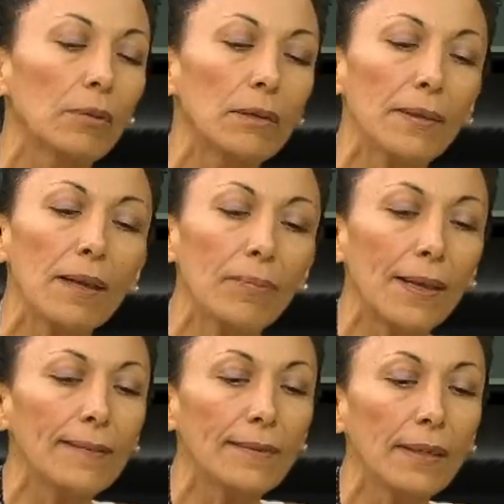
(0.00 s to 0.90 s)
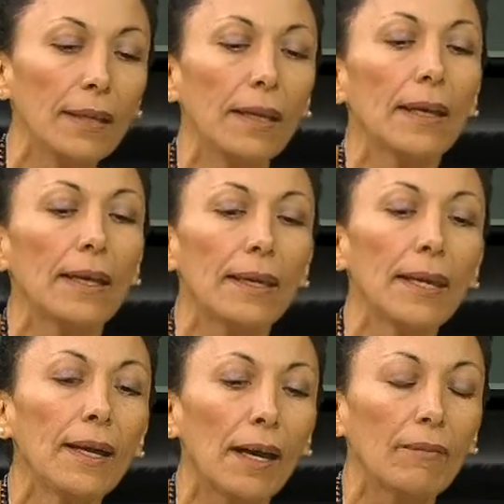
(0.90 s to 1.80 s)
Will be a blessing.
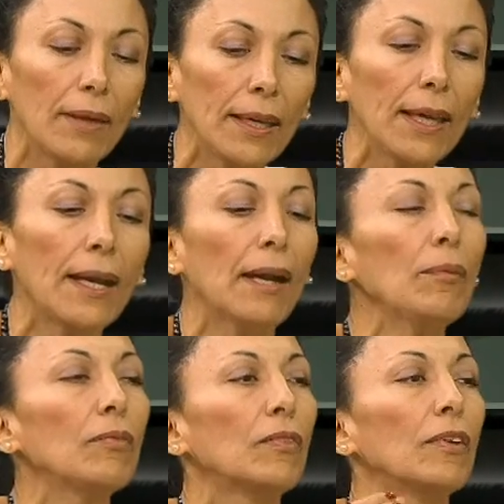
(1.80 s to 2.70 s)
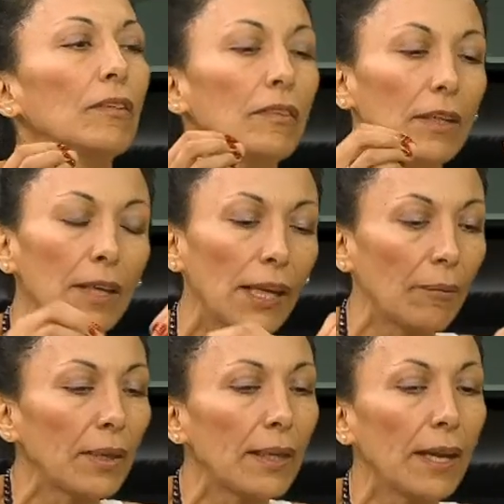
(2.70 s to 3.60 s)
He
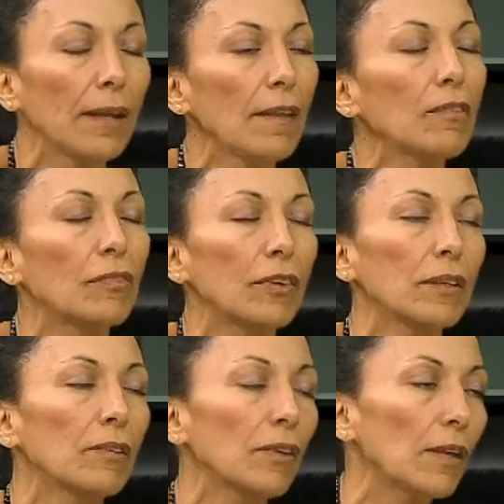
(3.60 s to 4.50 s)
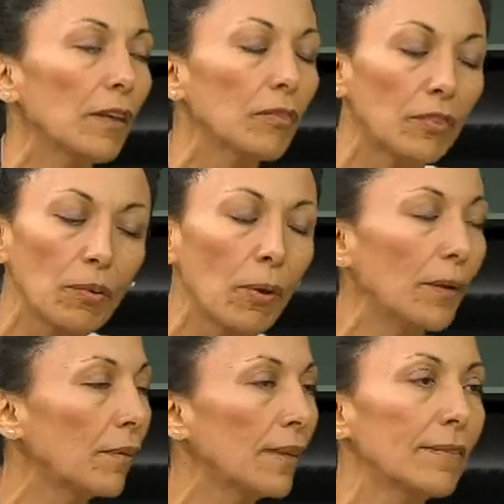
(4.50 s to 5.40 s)
come here is for
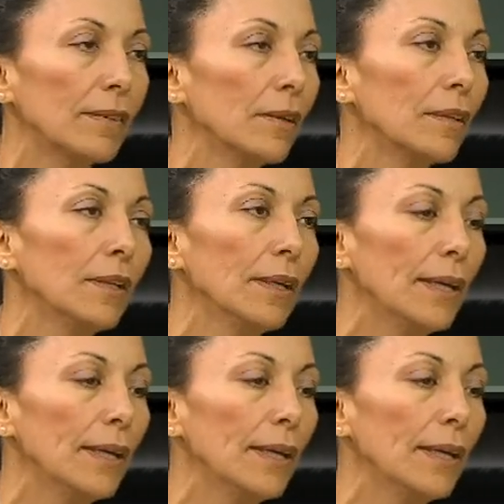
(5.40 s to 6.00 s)
one reason,